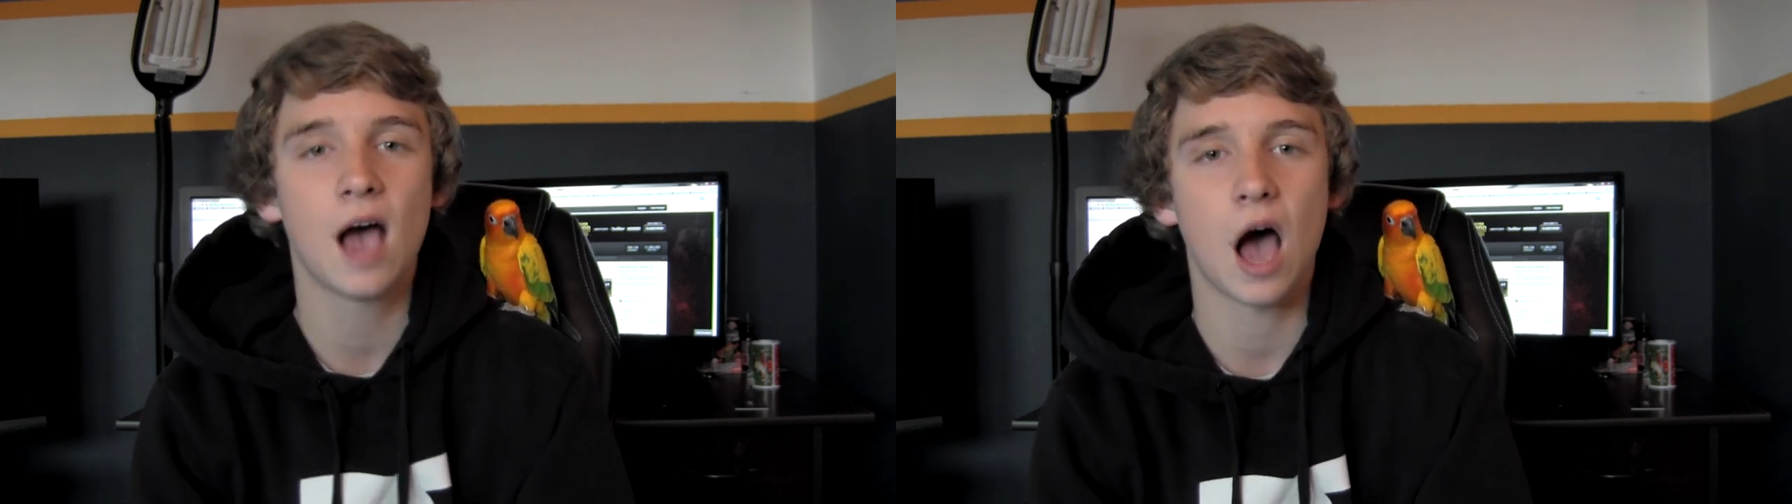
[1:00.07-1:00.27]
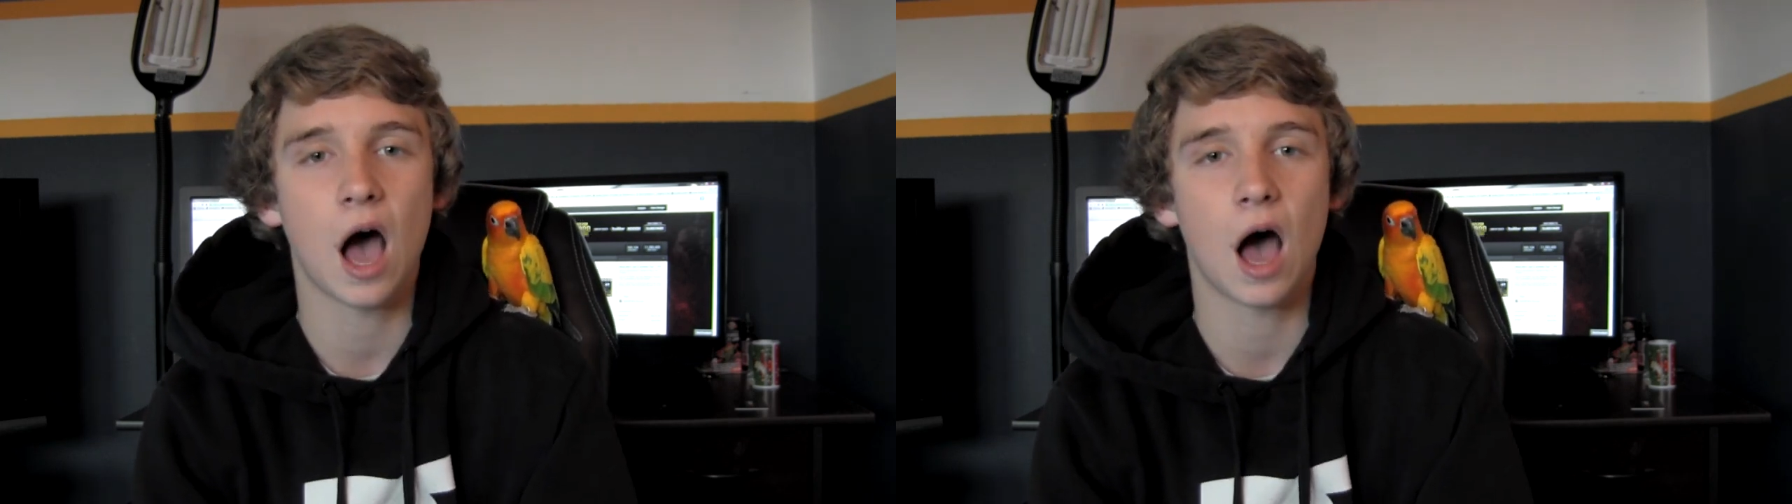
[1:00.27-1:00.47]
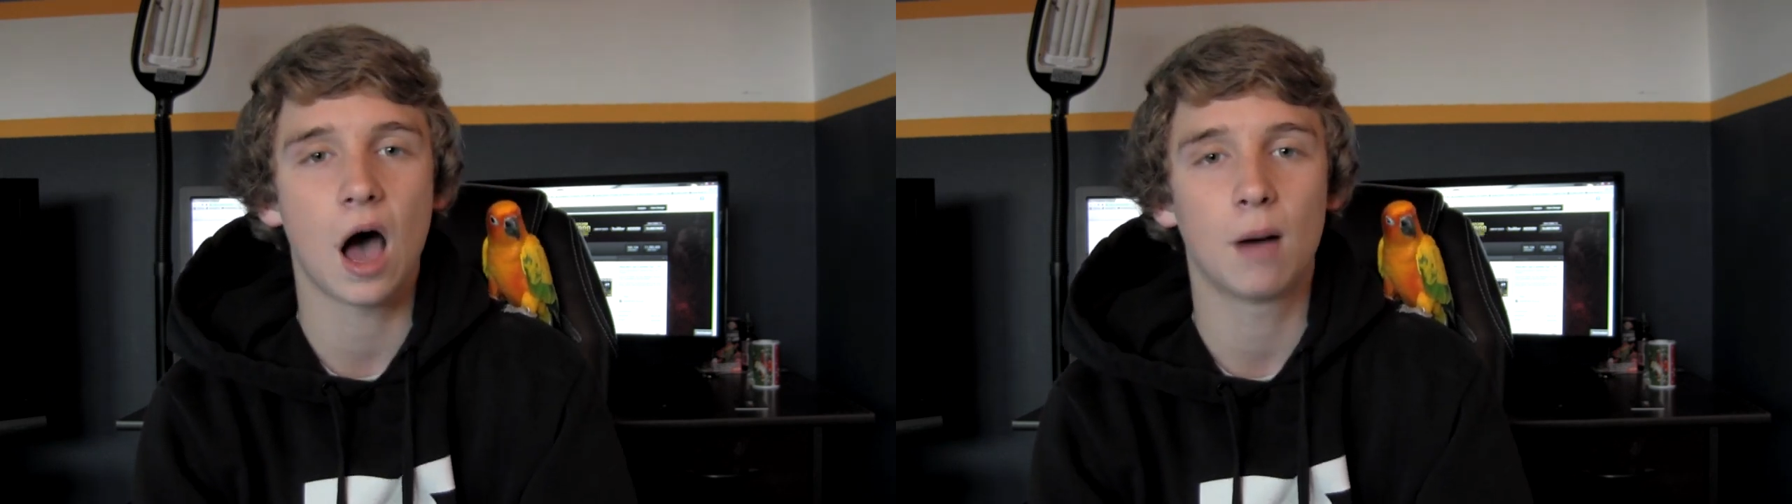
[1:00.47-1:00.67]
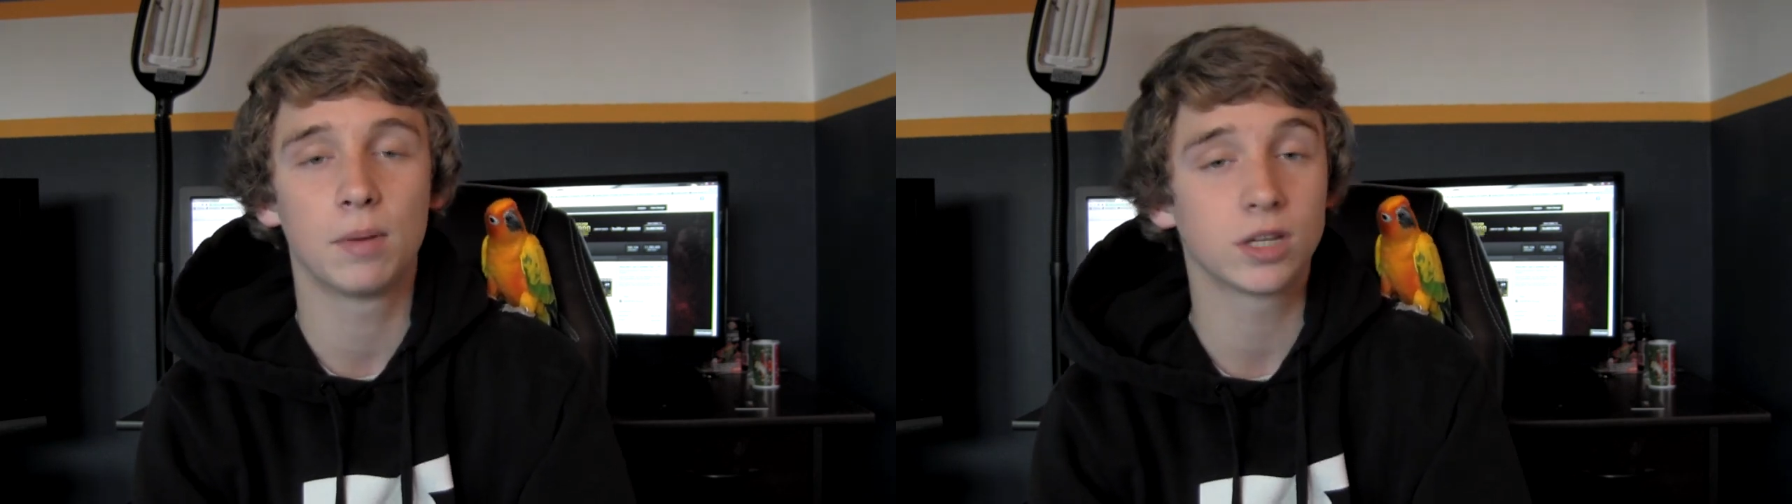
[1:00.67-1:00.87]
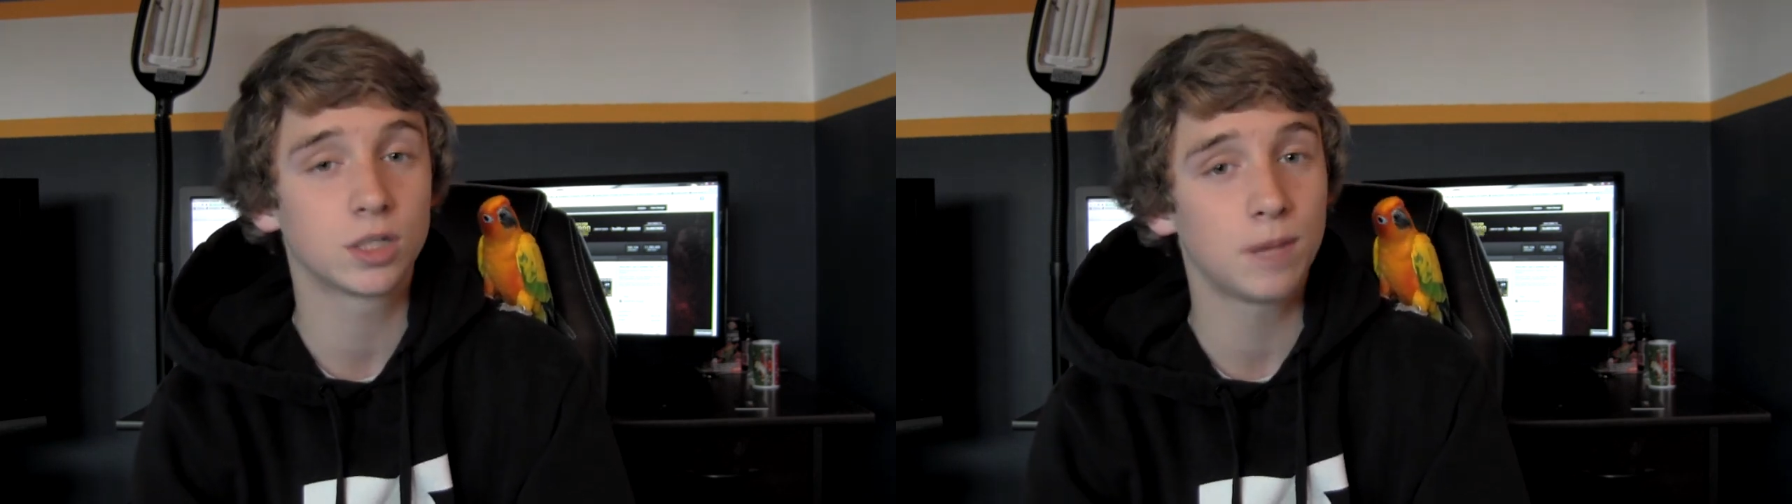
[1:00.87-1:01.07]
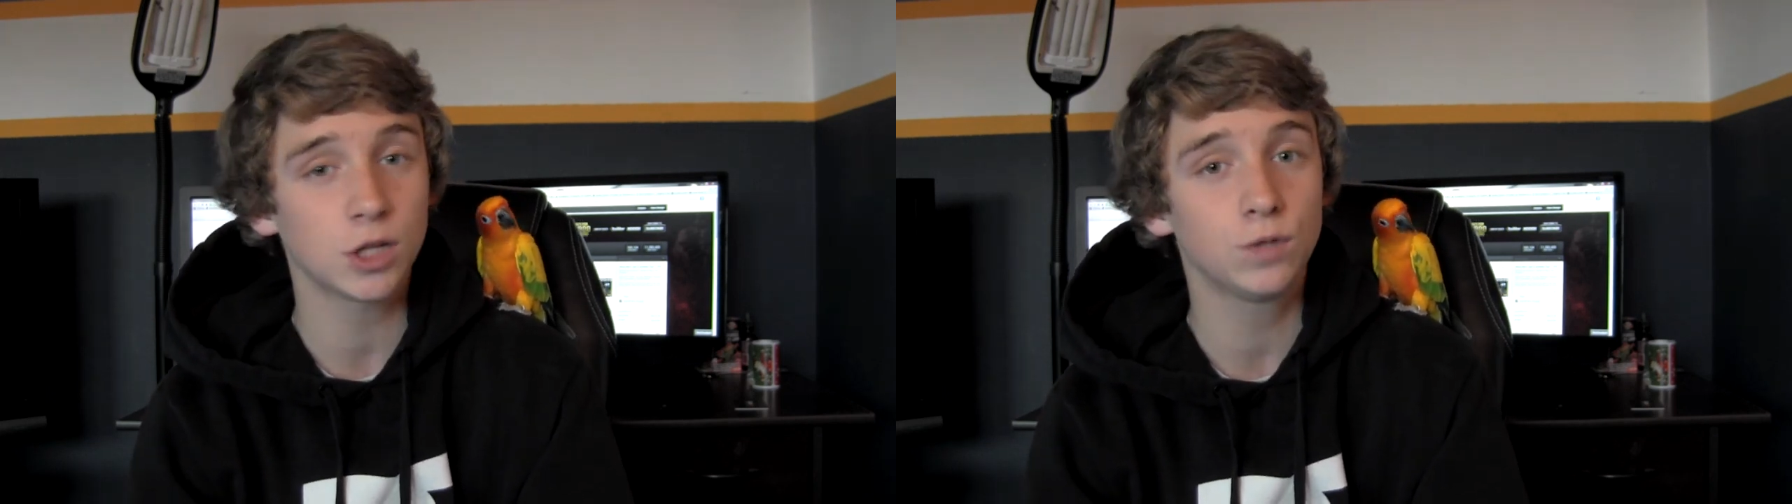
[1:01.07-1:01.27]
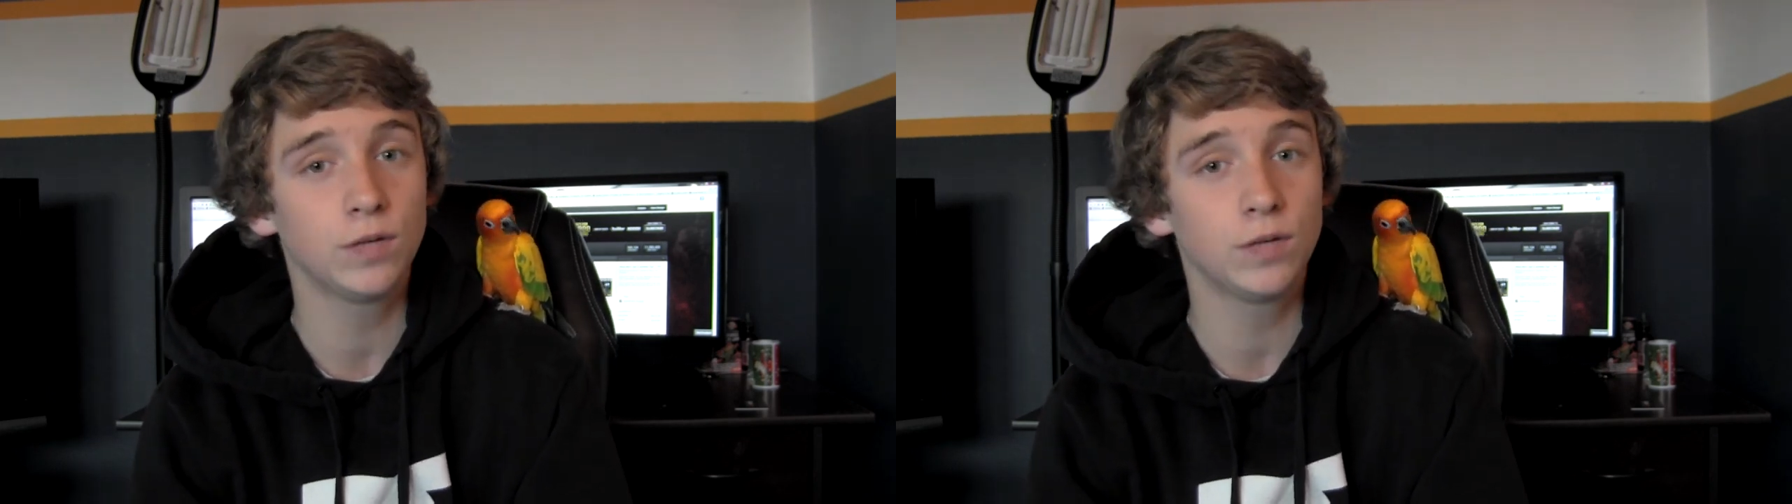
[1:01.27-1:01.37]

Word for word: Uh, but the special